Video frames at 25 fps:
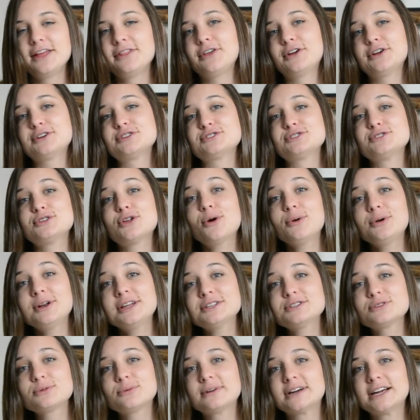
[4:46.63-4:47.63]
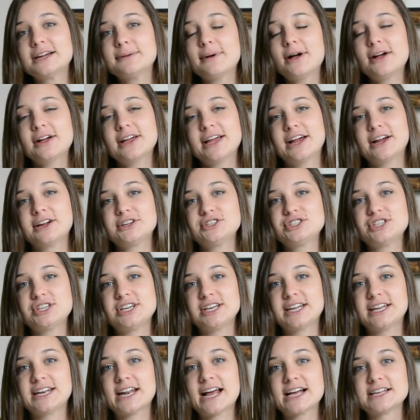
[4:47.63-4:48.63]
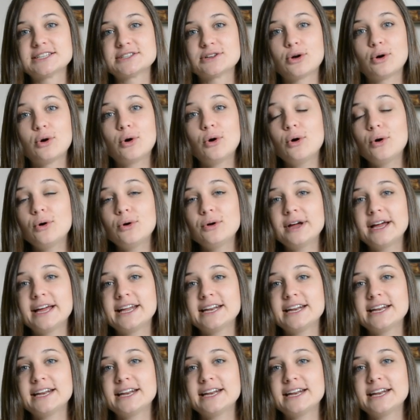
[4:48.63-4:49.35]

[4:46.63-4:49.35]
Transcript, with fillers: There's no need to worry about carrageenan as a whole.